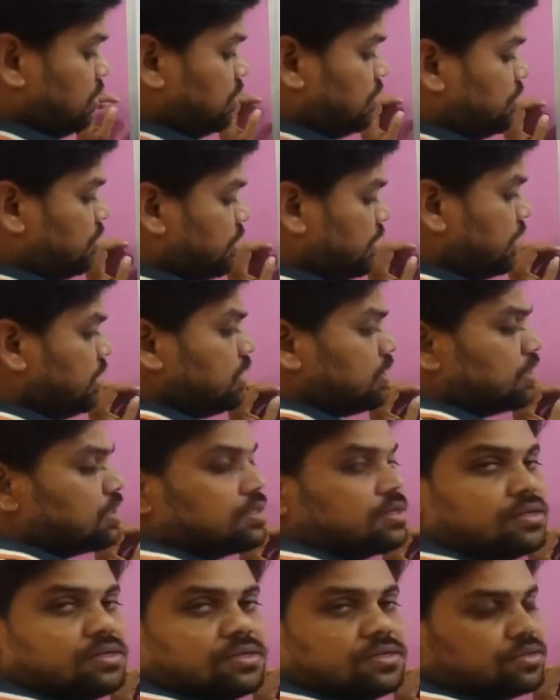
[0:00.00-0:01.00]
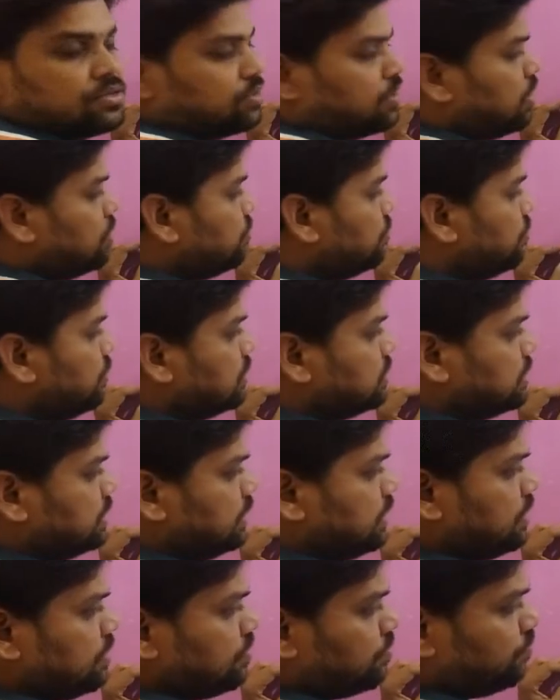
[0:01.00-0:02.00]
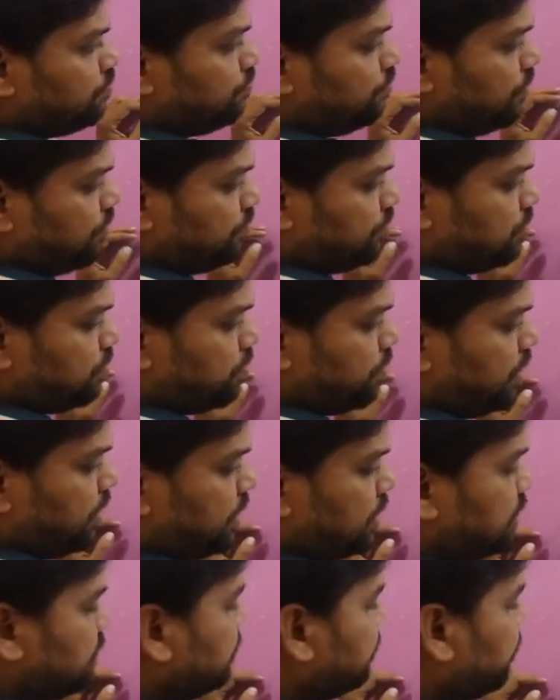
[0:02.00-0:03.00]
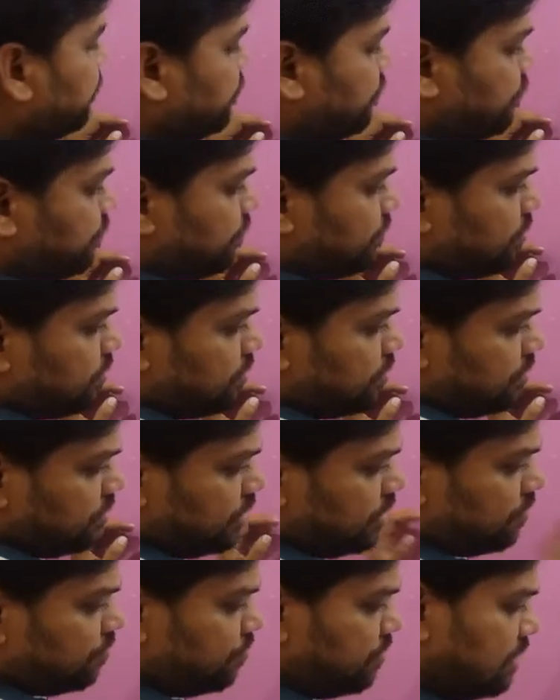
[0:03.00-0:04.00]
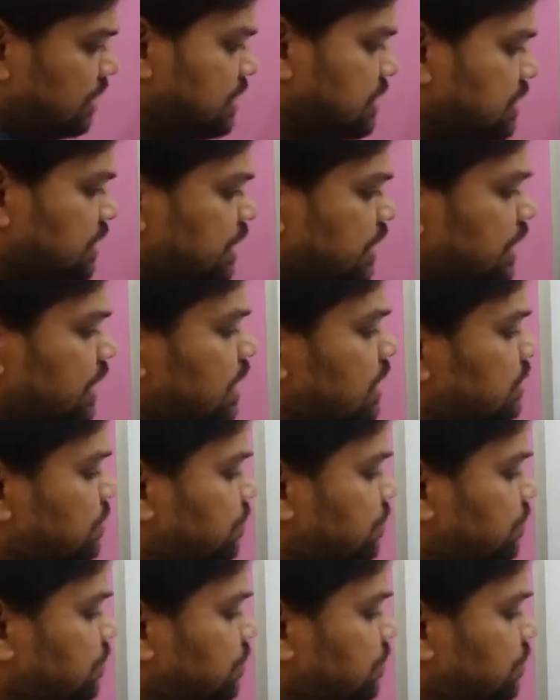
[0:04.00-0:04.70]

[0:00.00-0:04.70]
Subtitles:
Okay, so now we will see fifth point. See, if this is the case,